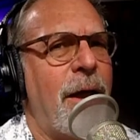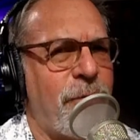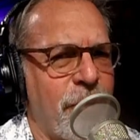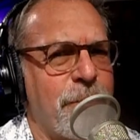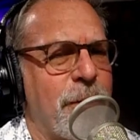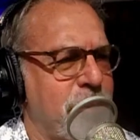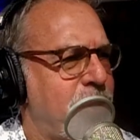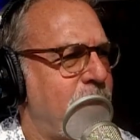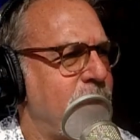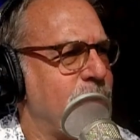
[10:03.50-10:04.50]
I've heard of
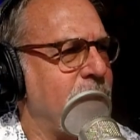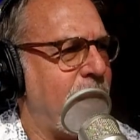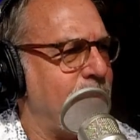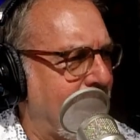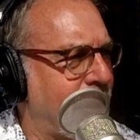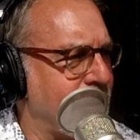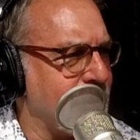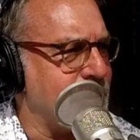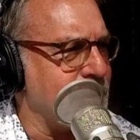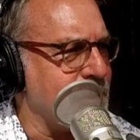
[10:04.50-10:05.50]
postcards, but not mailing
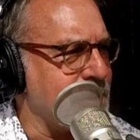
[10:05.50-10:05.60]
them to